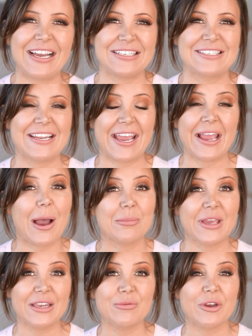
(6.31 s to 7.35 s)
And today I'm
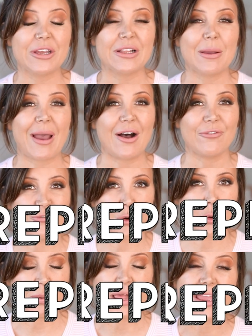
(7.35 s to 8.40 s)
getting real about
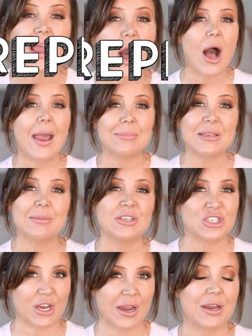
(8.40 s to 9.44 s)
foreplay. I'm going to be
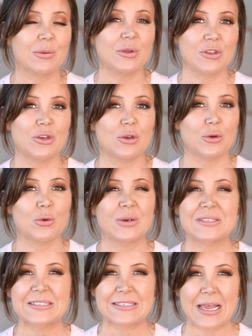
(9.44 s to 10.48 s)
sharing with
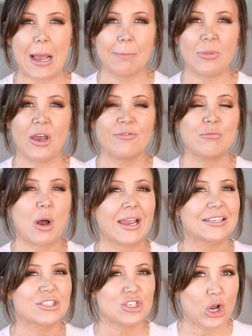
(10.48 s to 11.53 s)
you some of
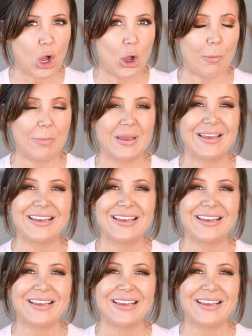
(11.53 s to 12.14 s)
my top